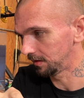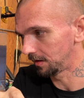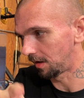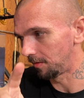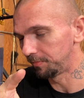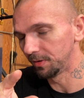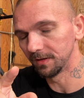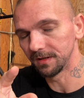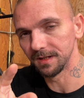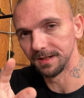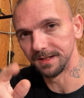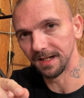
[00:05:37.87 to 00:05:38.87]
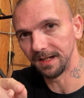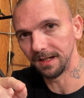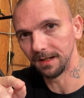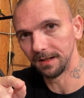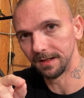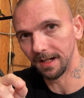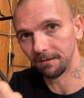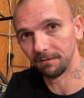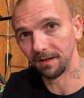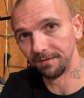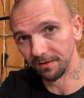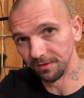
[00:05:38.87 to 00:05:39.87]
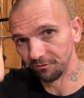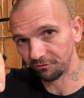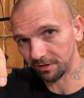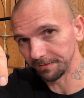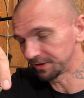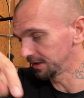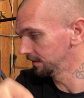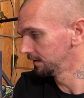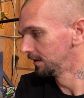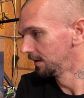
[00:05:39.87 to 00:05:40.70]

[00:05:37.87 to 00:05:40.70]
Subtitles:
I'll put the date down in the description.